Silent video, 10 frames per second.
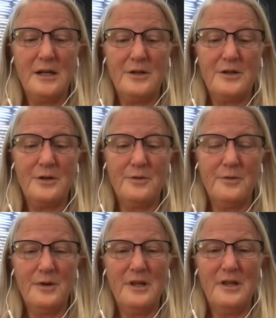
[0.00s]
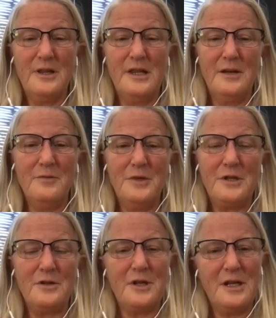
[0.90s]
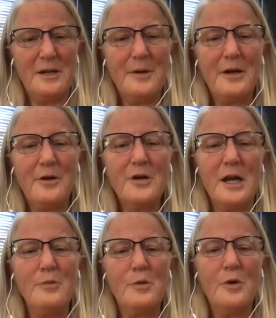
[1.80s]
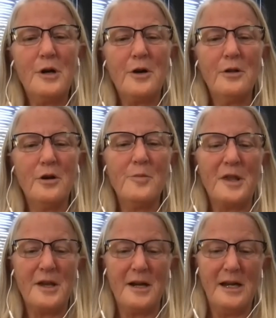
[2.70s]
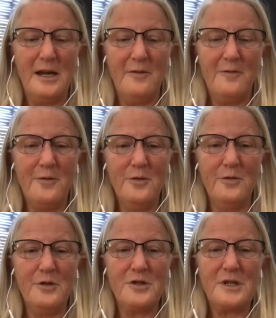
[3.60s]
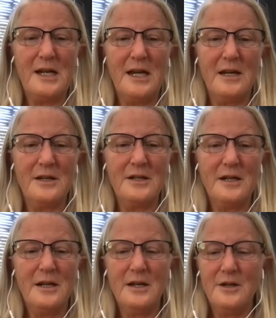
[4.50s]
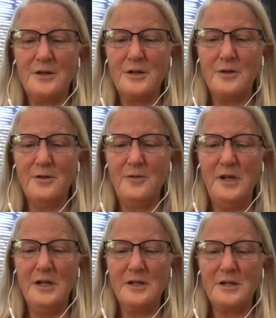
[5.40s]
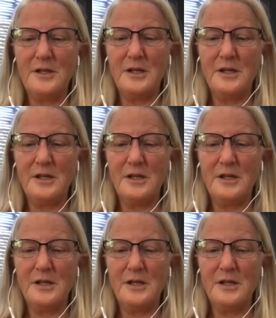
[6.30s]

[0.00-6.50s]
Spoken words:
So then we start to think about, okay, well, what are low methionine foods? And so the vegans